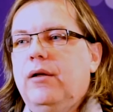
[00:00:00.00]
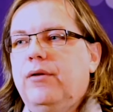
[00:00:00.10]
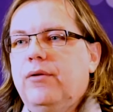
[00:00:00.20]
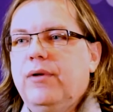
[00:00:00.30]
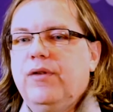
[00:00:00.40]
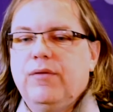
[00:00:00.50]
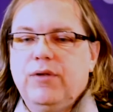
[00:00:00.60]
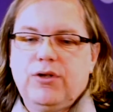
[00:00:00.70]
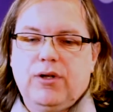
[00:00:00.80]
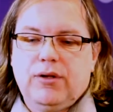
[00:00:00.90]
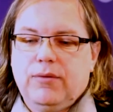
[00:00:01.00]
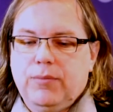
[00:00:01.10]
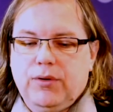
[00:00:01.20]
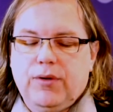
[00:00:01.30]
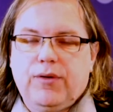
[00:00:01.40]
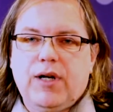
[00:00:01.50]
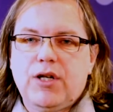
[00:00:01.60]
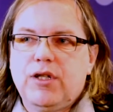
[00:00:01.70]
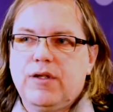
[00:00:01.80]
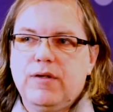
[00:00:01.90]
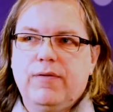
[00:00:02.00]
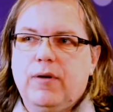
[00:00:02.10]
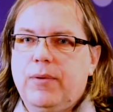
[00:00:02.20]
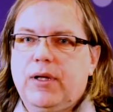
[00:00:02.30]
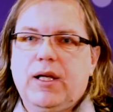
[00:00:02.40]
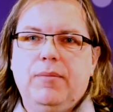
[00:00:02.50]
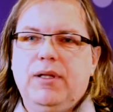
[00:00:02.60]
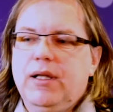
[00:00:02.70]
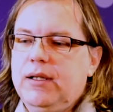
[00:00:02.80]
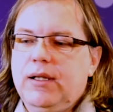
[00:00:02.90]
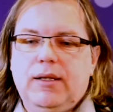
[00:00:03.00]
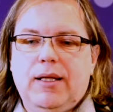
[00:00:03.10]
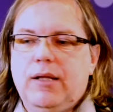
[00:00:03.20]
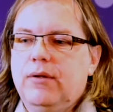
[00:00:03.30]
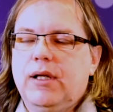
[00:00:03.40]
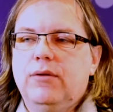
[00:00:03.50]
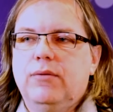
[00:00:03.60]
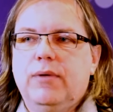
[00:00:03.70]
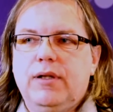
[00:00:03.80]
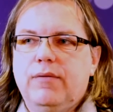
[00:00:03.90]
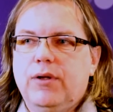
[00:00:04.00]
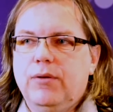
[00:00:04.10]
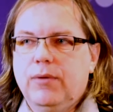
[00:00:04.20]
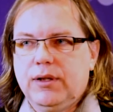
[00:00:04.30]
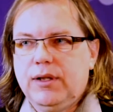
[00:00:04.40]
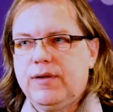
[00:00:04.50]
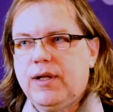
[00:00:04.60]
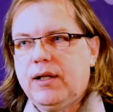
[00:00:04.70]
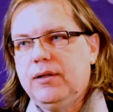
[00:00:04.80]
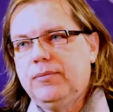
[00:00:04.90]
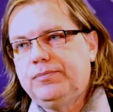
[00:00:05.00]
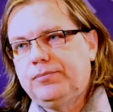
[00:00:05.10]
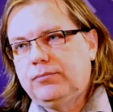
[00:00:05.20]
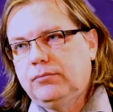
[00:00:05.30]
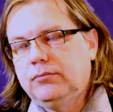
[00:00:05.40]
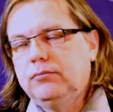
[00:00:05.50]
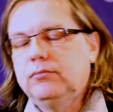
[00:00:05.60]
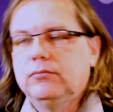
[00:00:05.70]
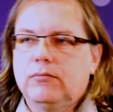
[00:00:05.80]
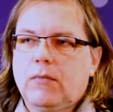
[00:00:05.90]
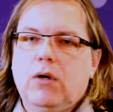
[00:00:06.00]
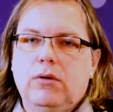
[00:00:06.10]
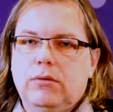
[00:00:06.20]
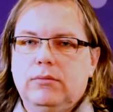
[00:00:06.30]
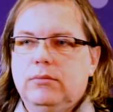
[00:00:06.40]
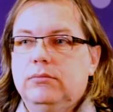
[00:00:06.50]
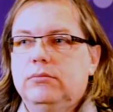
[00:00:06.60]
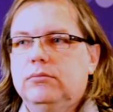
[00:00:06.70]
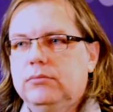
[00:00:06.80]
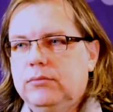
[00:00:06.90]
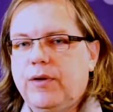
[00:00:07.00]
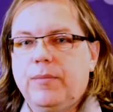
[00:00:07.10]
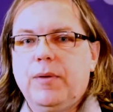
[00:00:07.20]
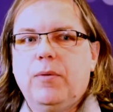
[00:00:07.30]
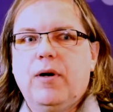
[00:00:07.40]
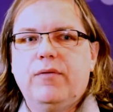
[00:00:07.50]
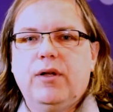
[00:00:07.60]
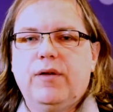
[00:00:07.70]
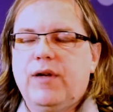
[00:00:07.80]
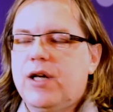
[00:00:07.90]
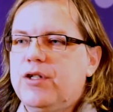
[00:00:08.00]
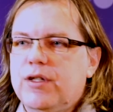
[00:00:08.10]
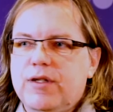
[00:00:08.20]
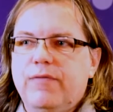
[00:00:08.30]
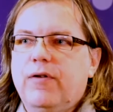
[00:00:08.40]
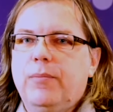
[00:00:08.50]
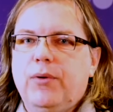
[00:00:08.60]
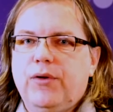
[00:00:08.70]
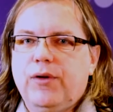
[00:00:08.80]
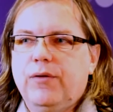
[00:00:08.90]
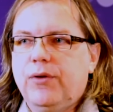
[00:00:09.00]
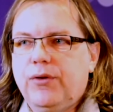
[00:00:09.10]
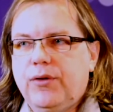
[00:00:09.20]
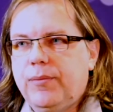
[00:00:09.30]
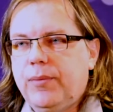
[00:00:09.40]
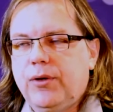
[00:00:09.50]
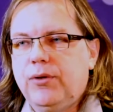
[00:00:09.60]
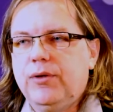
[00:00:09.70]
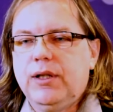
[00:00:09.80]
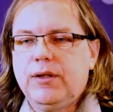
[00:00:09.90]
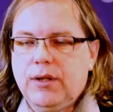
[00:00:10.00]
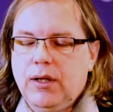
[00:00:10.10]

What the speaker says: the reservation, you put a /64 per cabinet, and then you can do whatever you want inside. Or some people have done /64 per servers or per unit.